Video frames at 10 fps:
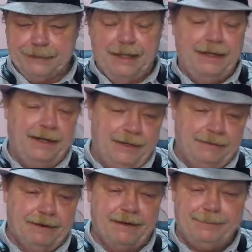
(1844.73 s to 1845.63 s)
And
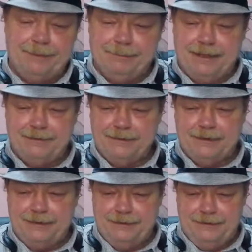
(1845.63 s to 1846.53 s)
there are people out there
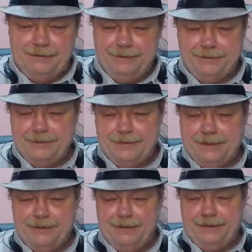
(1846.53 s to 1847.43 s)
that use
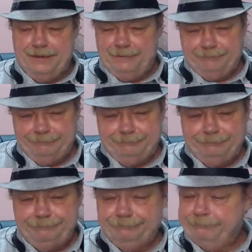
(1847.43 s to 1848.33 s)
entirely
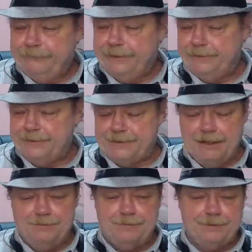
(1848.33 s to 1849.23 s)
their
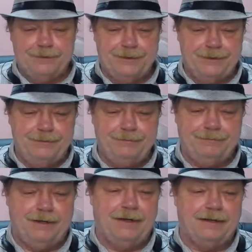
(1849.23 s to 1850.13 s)
cell phone to do
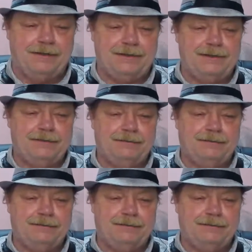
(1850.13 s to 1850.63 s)
vlogs.